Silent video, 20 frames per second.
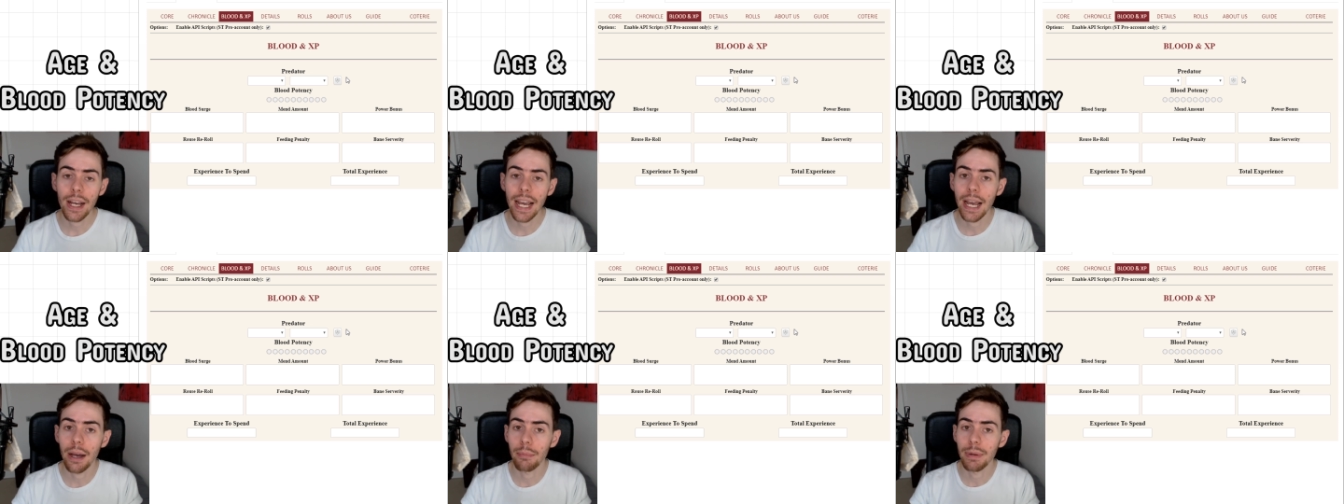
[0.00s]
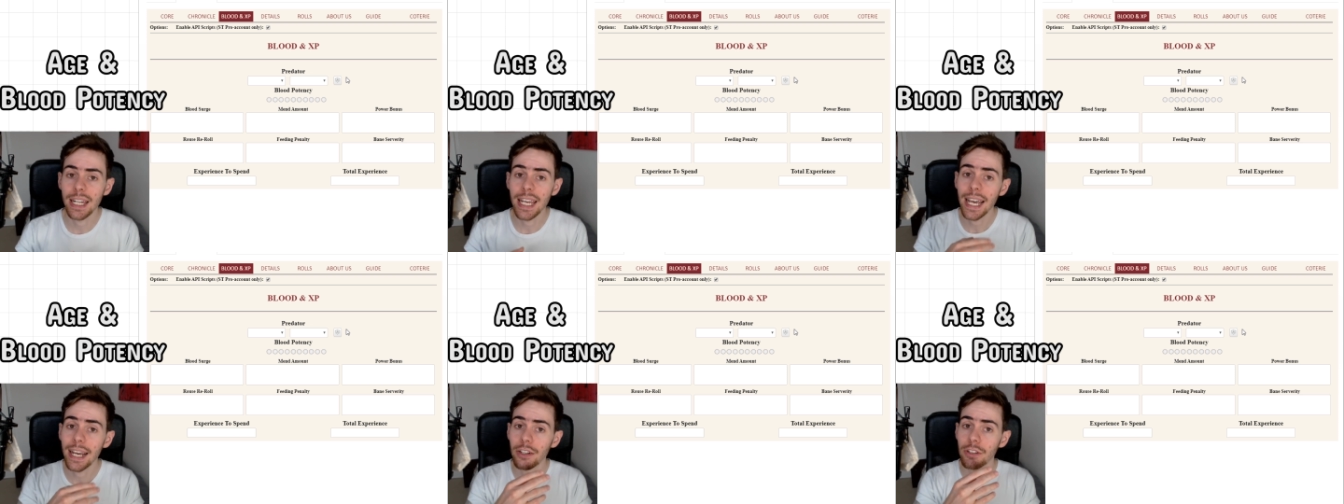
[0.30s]
how
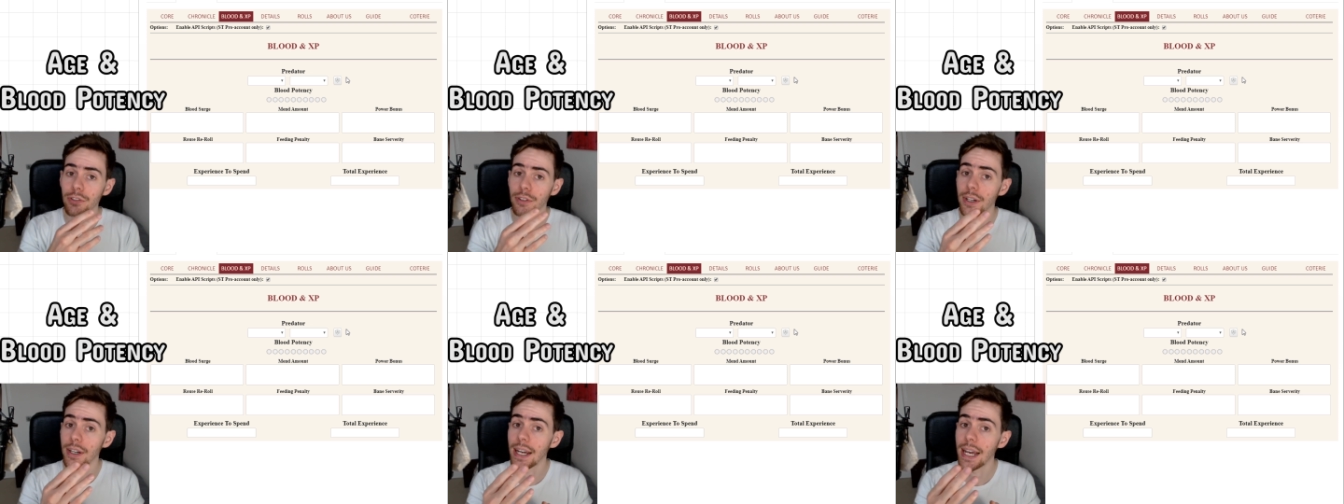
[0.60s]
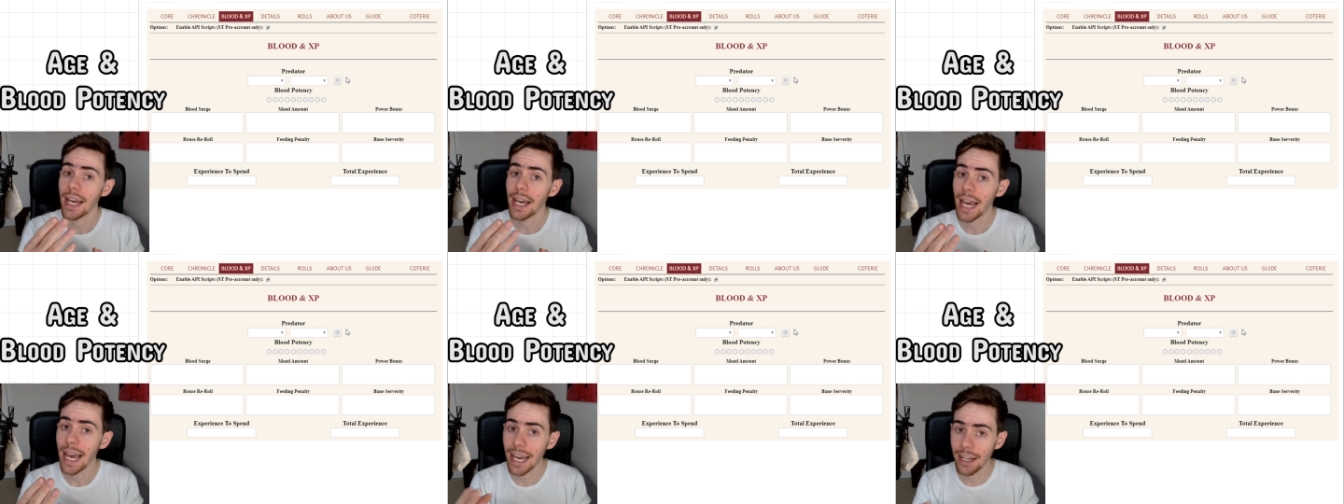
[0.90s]
many extra
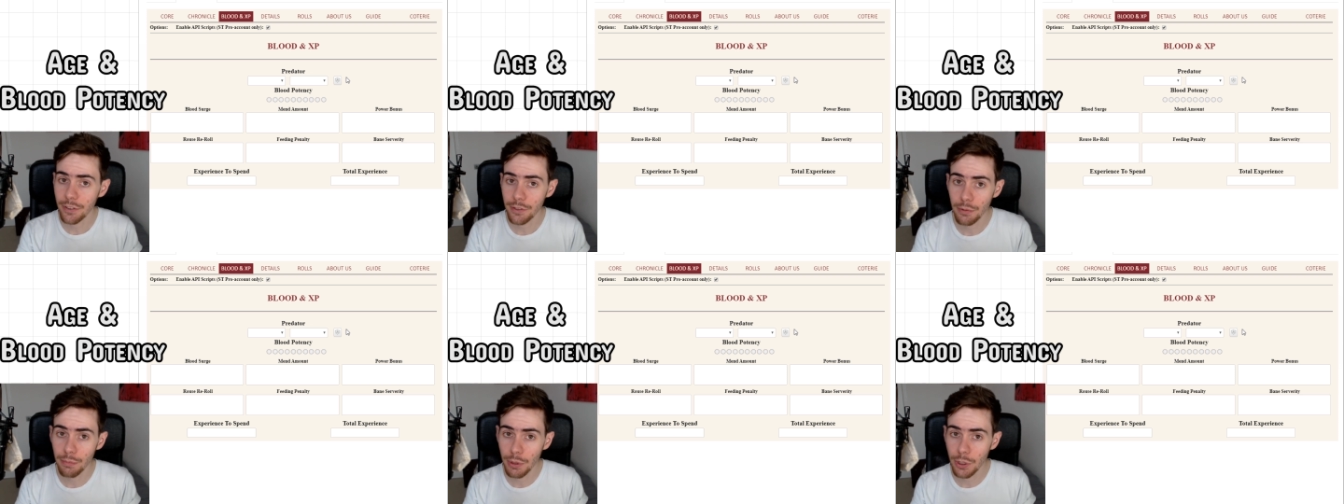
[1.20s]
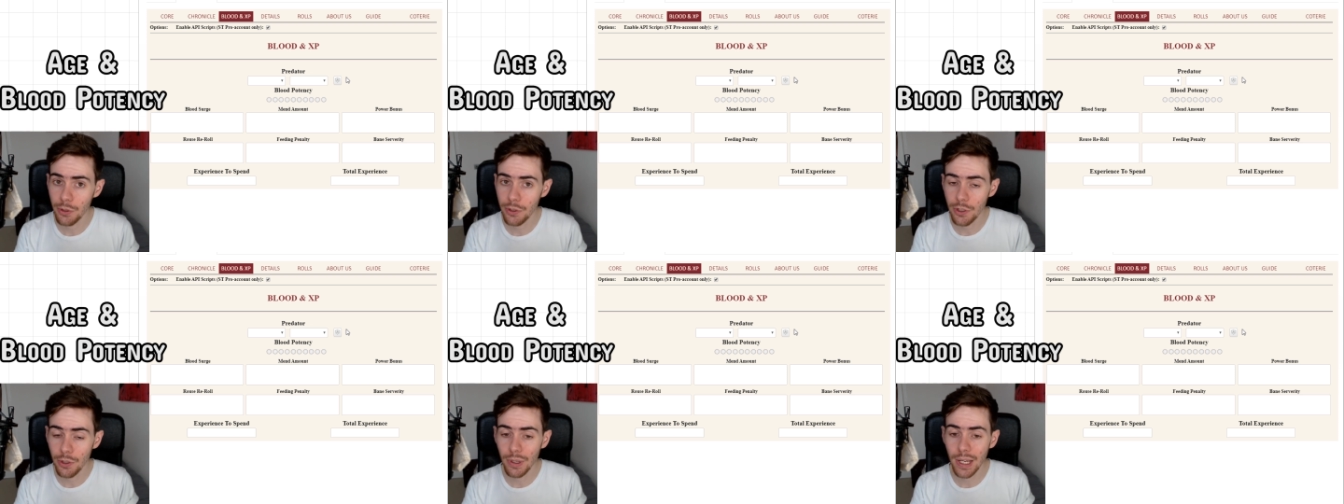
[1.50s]

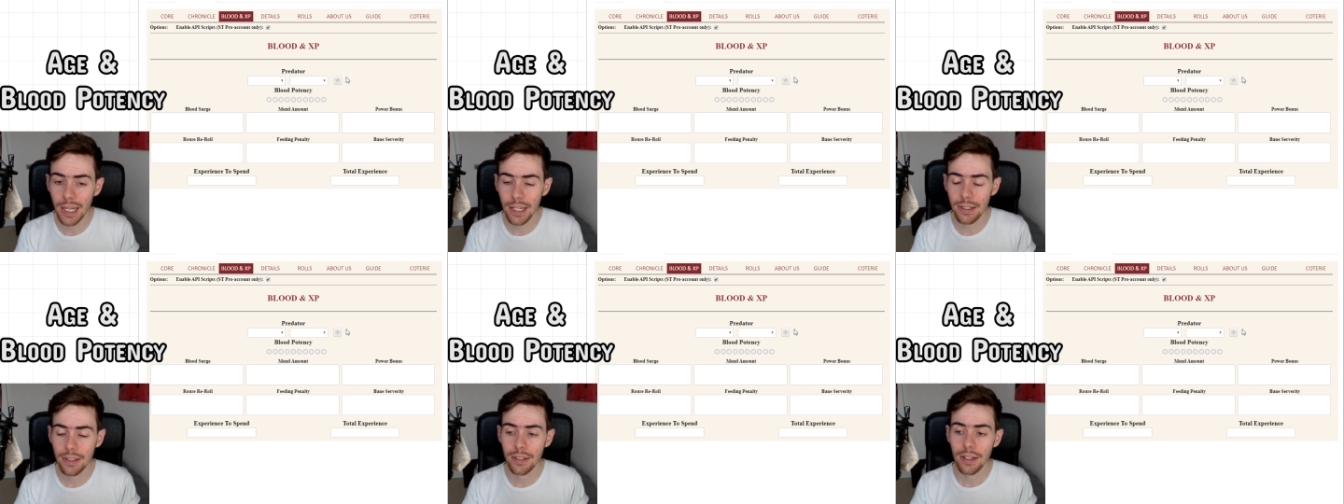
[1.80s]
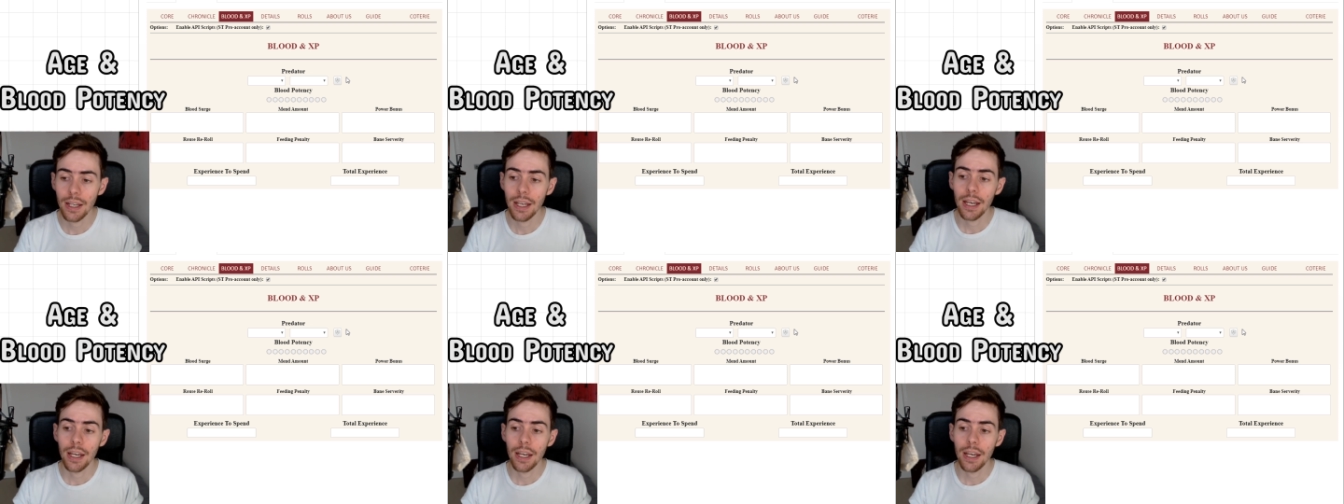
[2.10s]
attributes you get.